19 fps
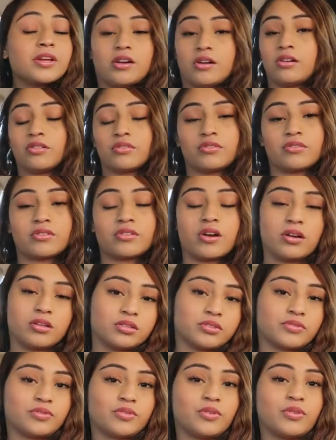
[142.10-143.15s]

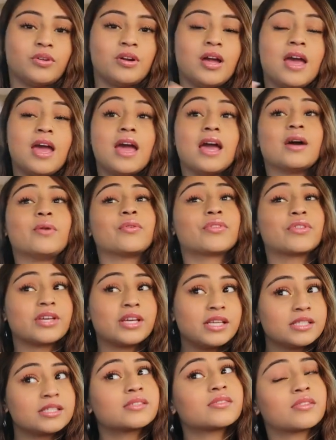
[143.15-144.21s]
colorful. And with
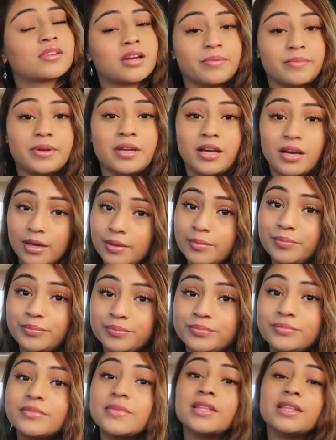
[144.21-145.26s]
Easter coming up,
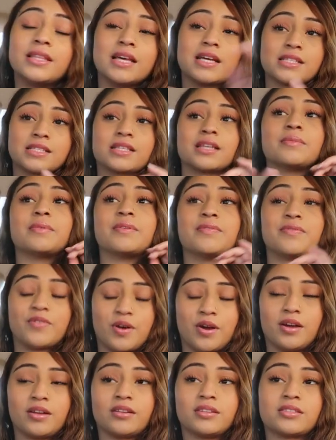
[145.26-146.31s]
that's gonna be
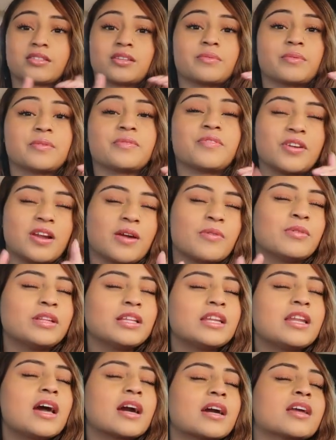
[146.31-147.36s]
fun. It's gonna be fun.
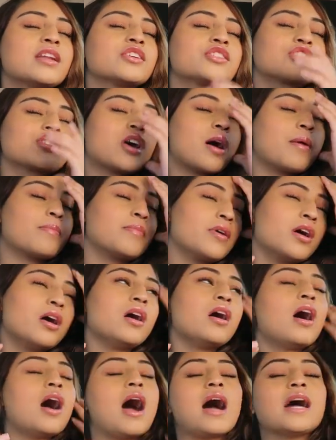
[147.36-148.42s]

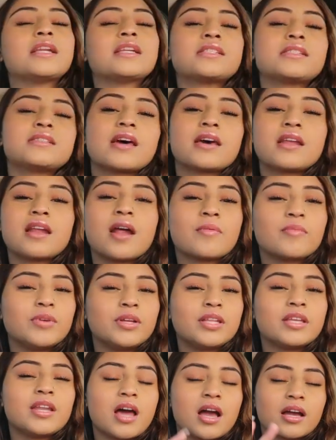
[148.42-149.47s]
I decided I'm
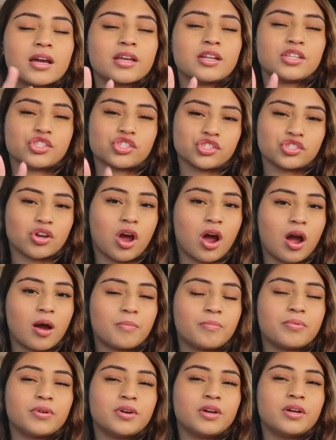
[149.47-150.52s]
really not gonna
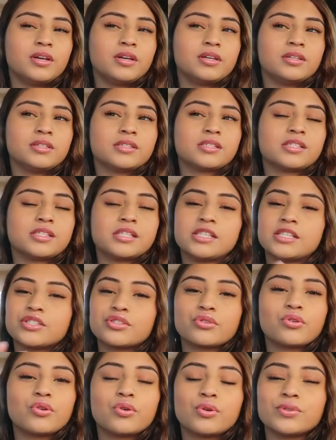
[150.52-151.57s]
shop
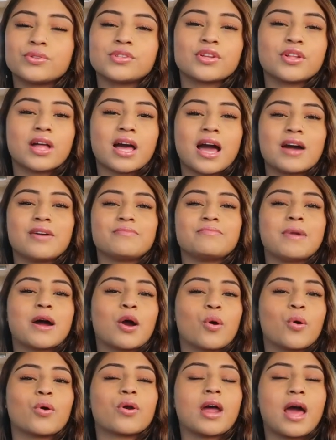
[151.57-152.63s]
seasonal until I have
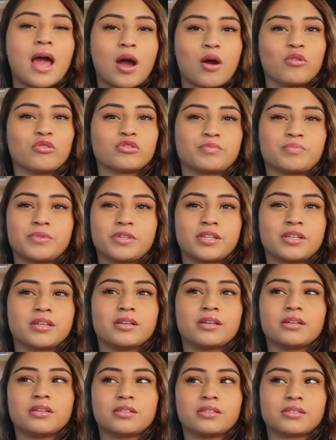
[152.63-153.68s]
my own house,
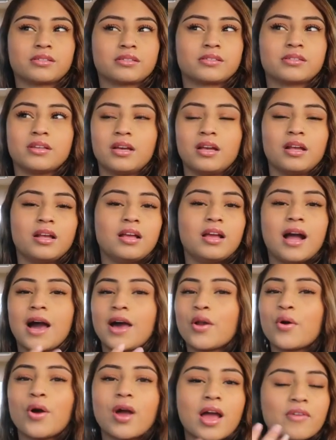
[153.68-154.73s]
because
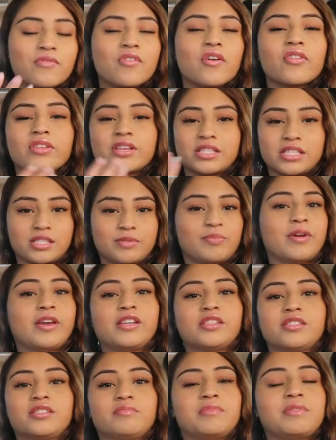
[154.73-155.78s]
I don't have all that
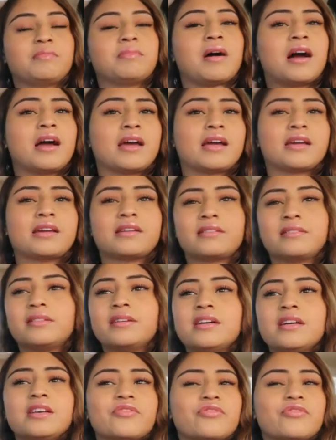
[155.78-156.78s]
space to be buying